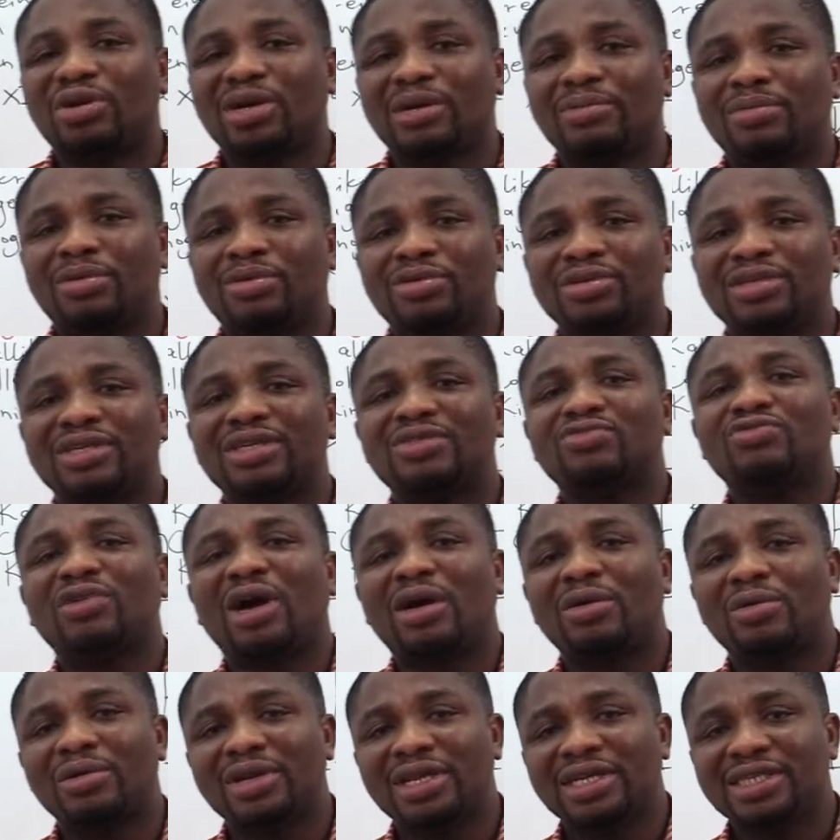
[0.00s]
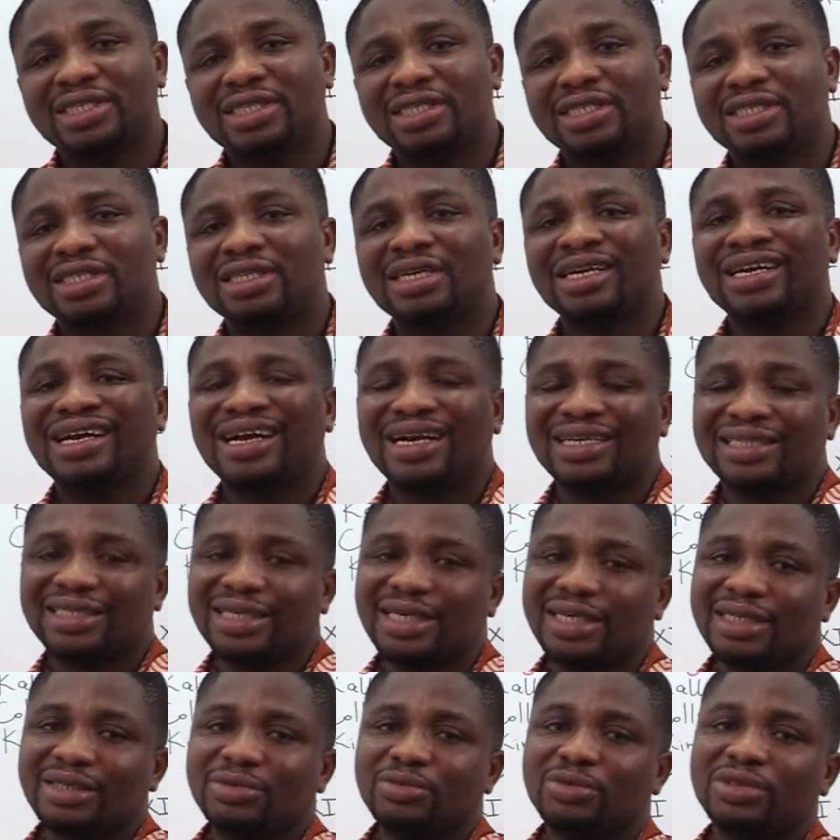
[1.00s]
talk about the coagulation
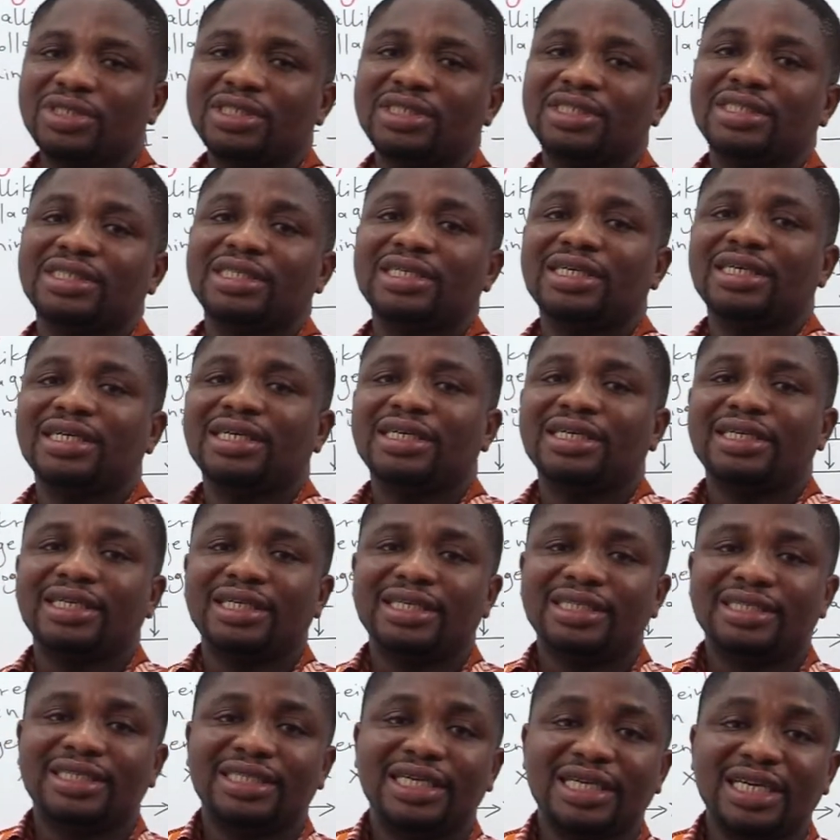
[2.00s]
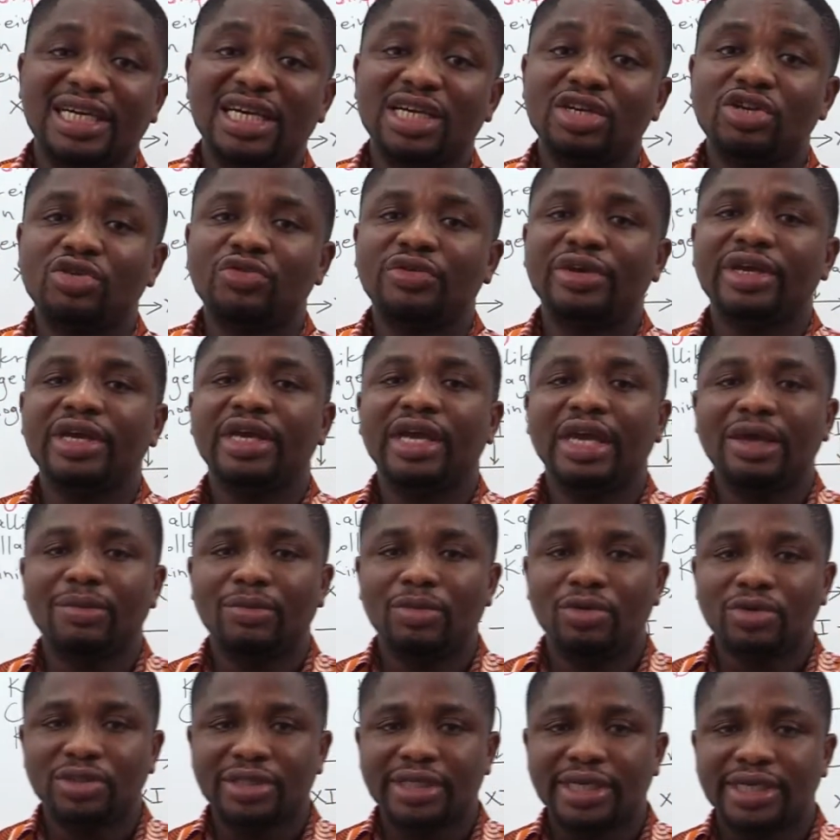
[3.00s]
cascade, which is the secondary
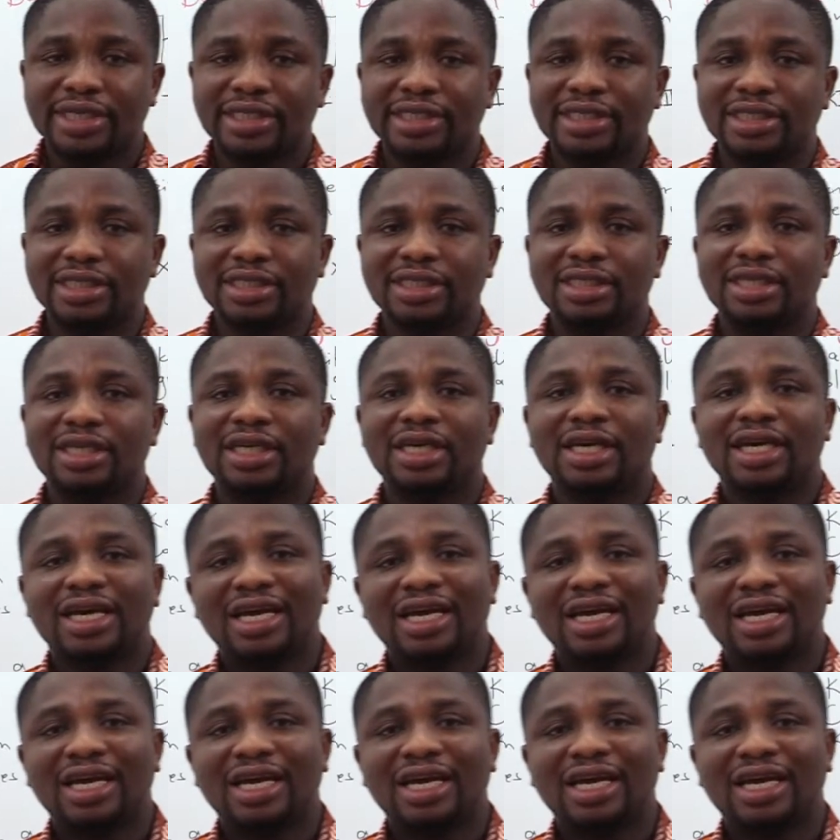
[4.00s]
hemostasis.